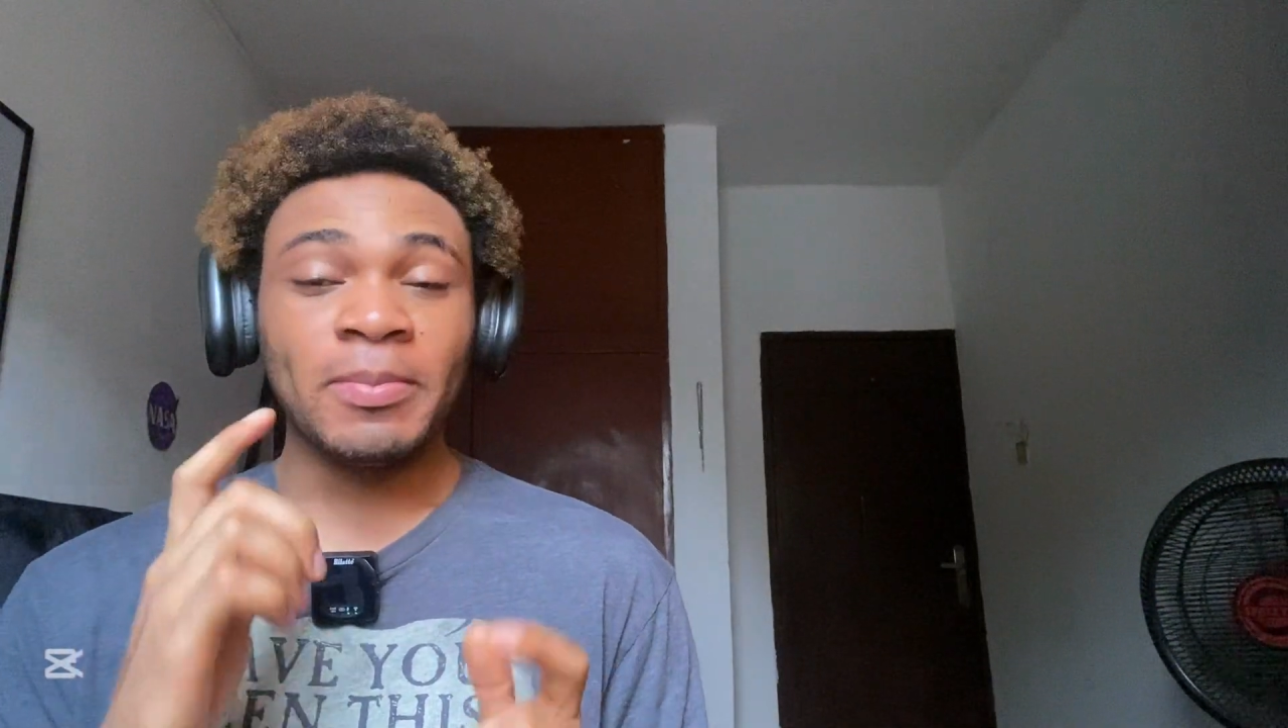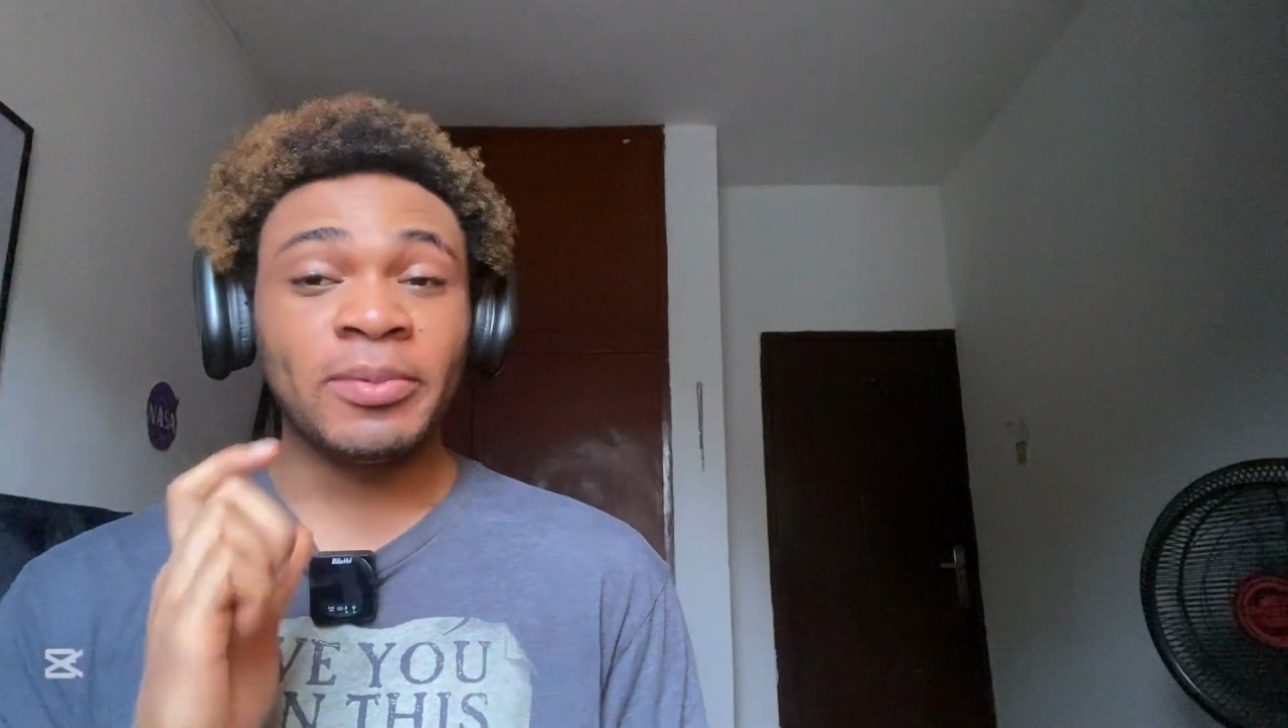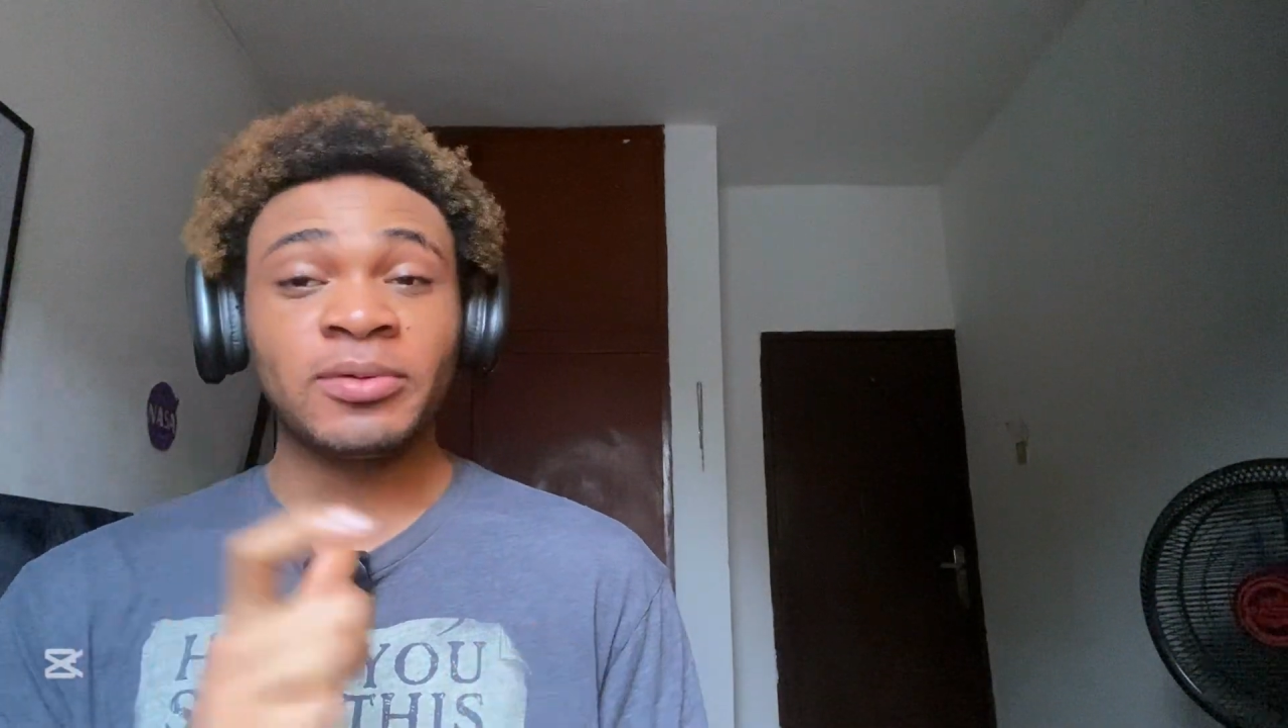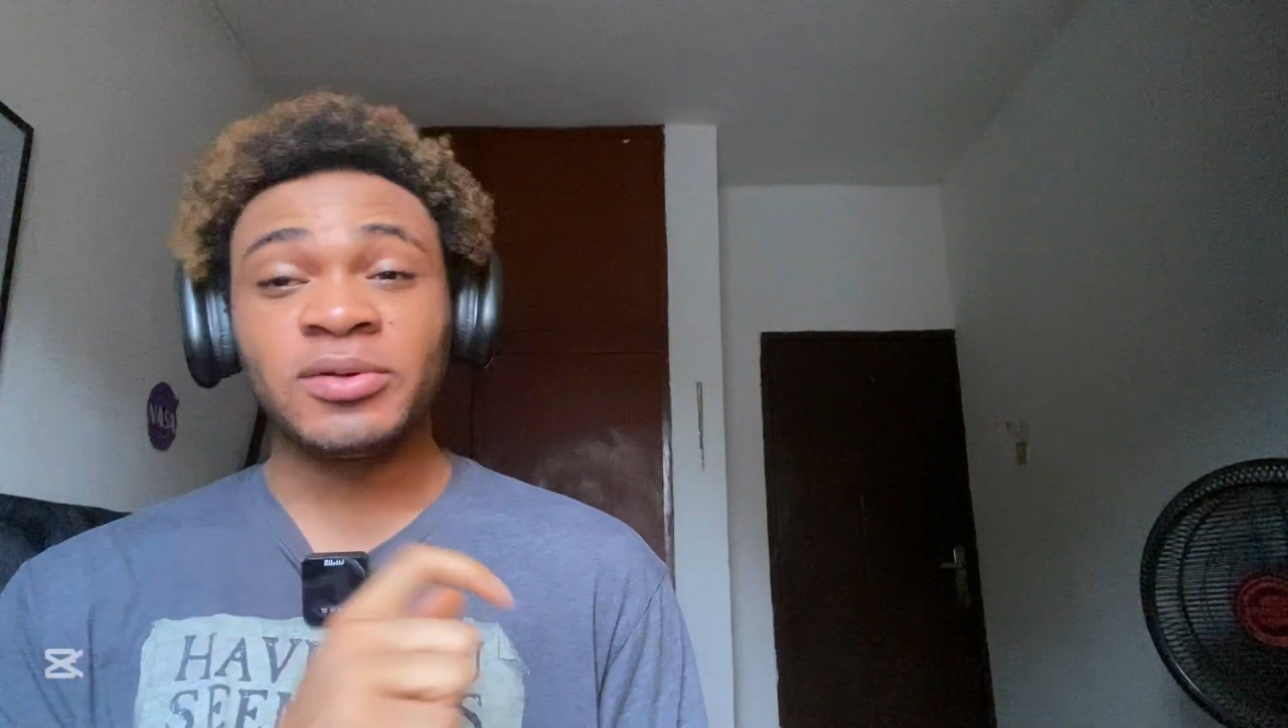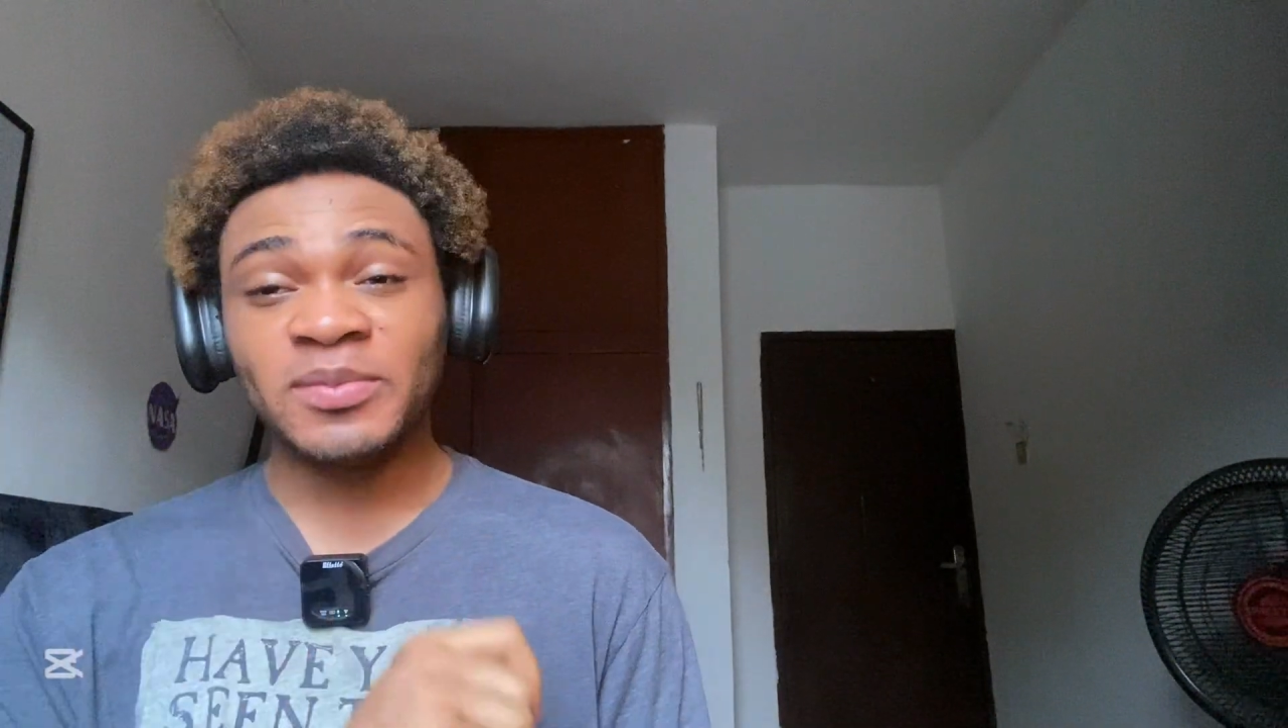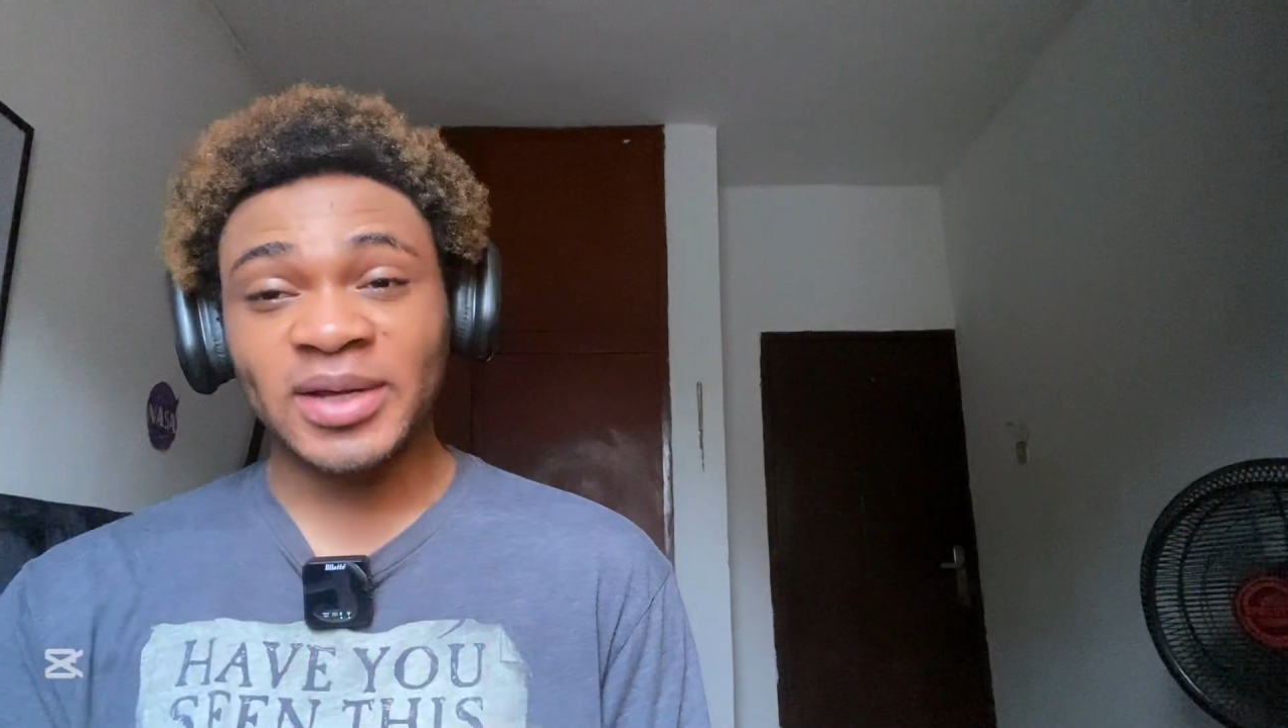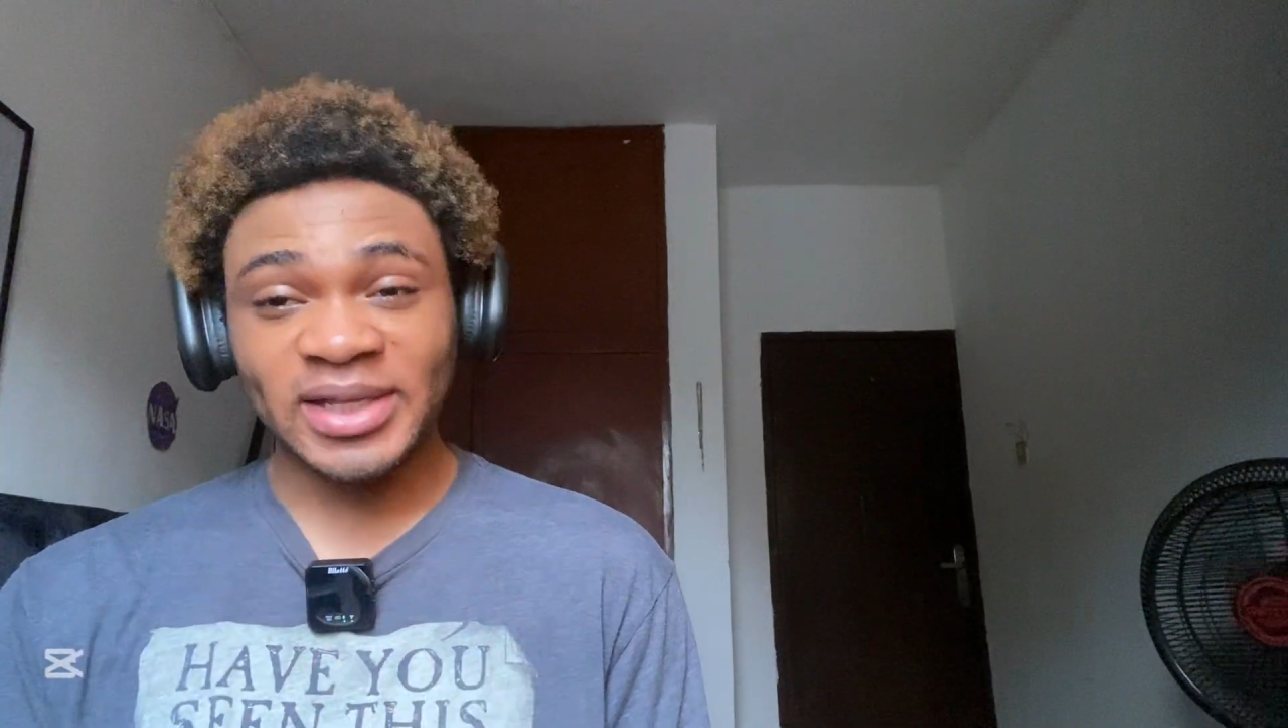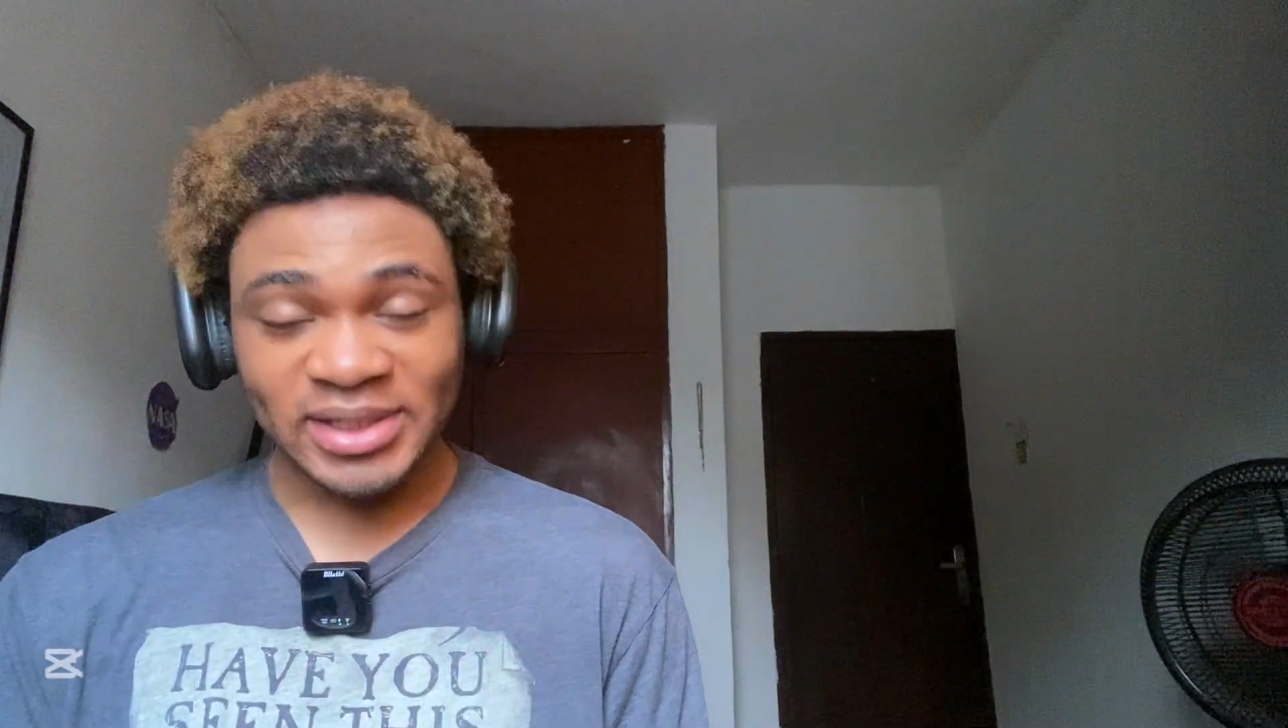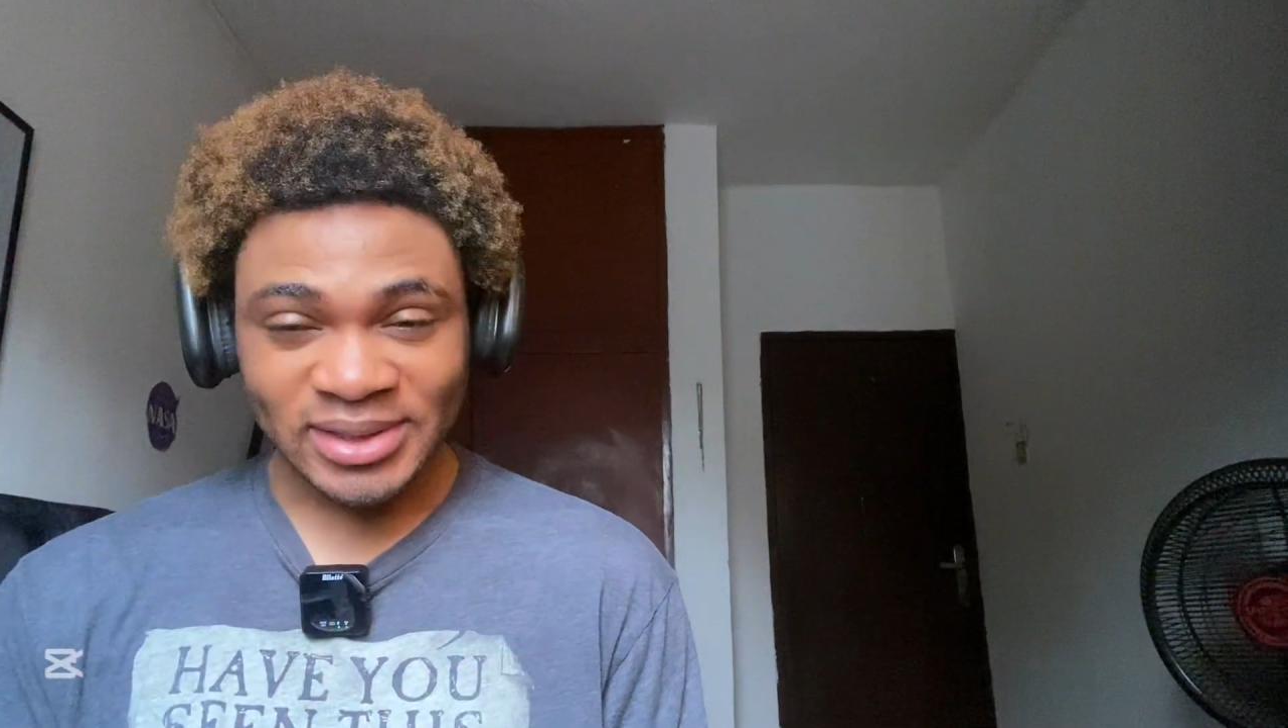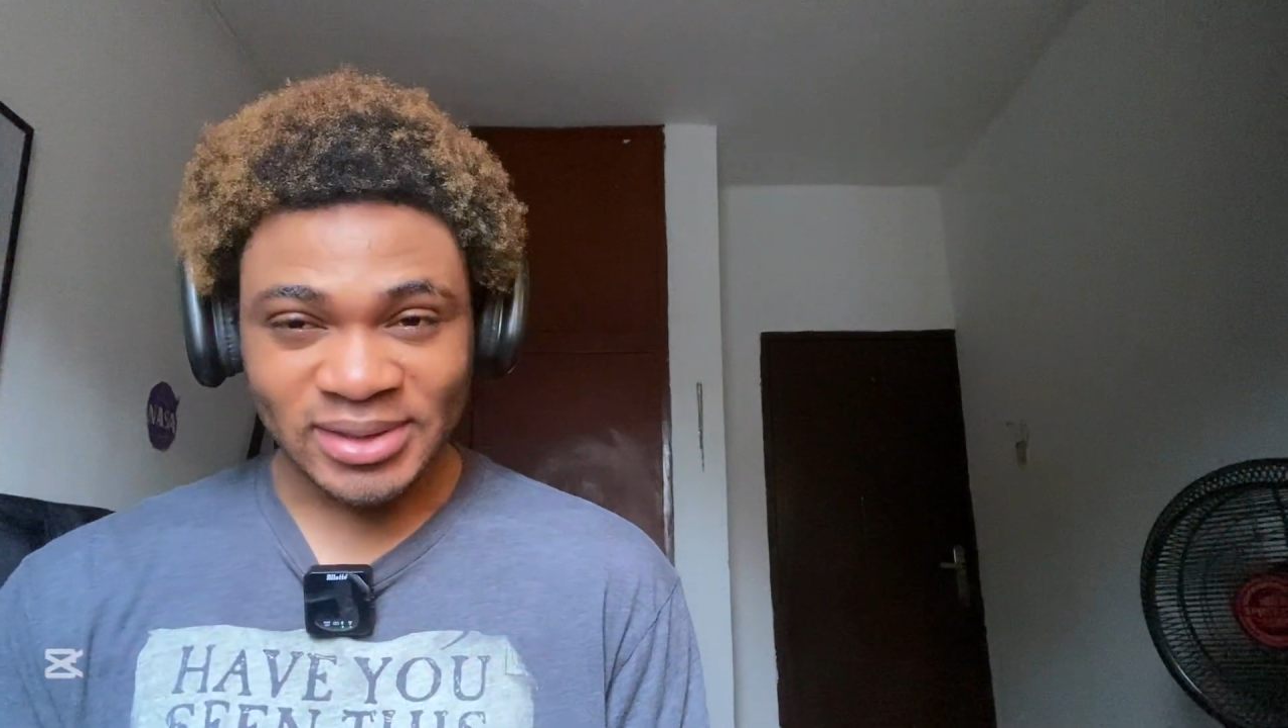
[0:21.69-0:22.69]
Buckle up,
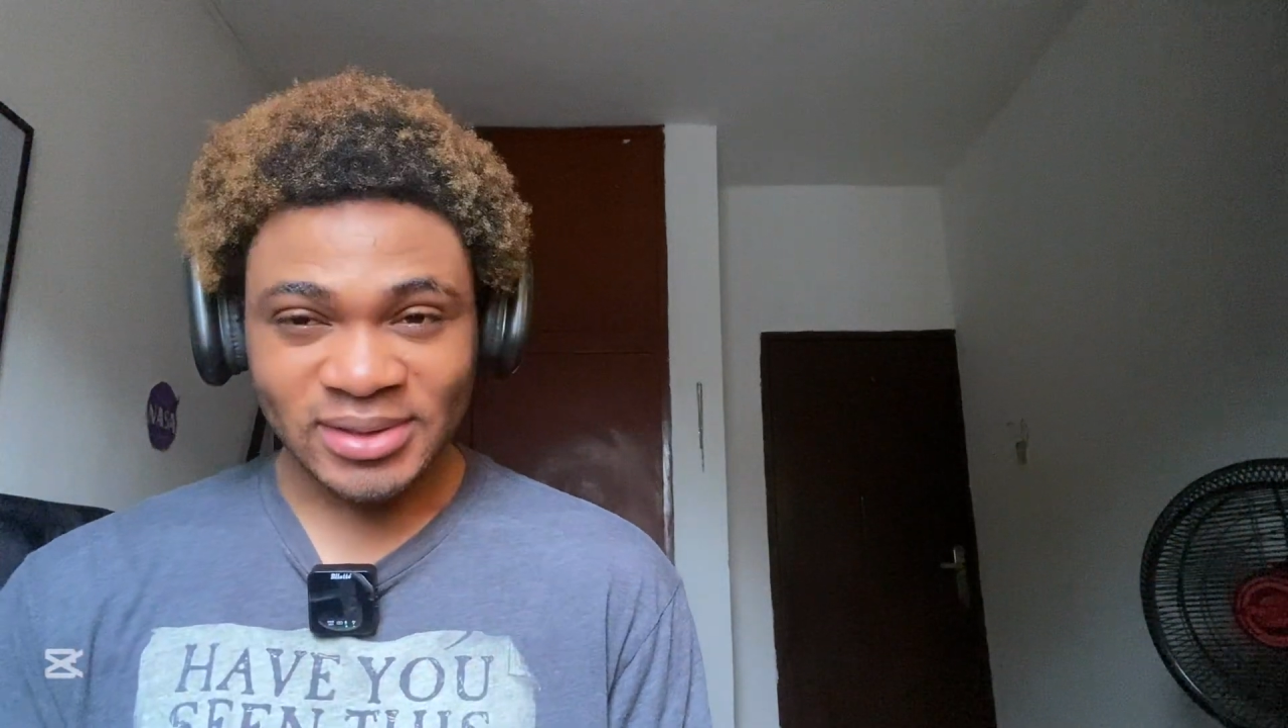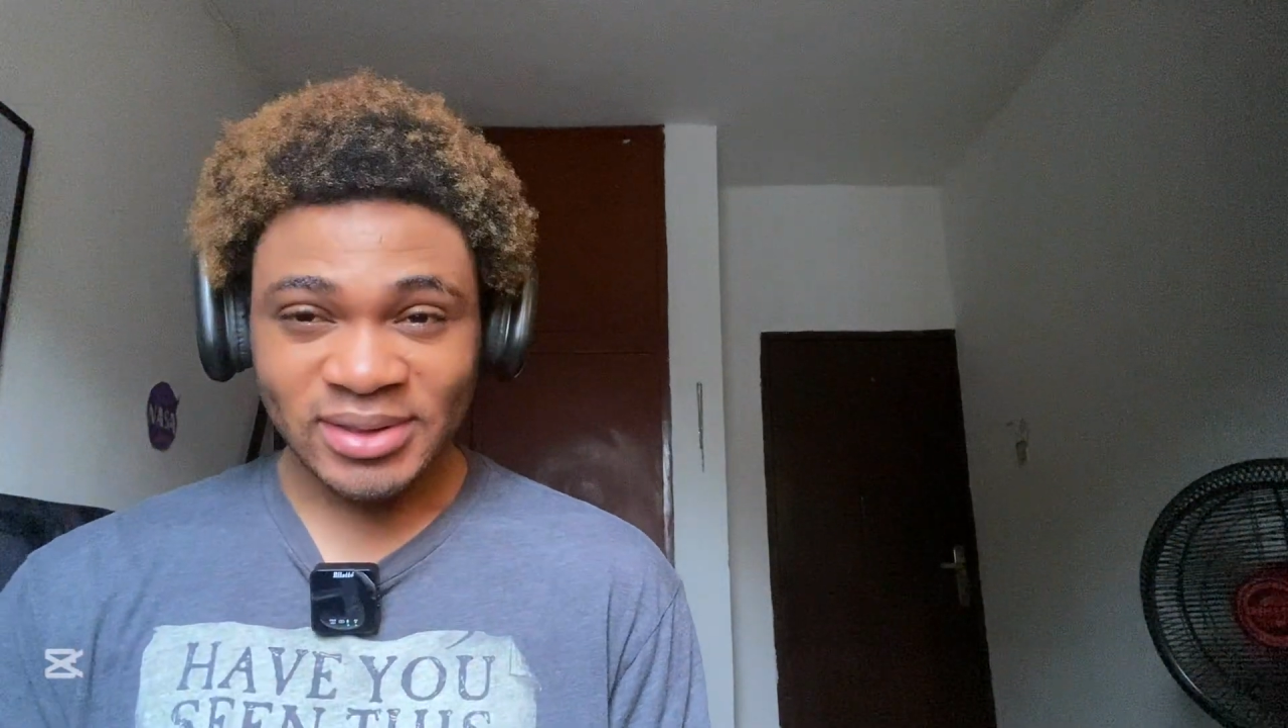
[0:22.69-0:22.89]
guys.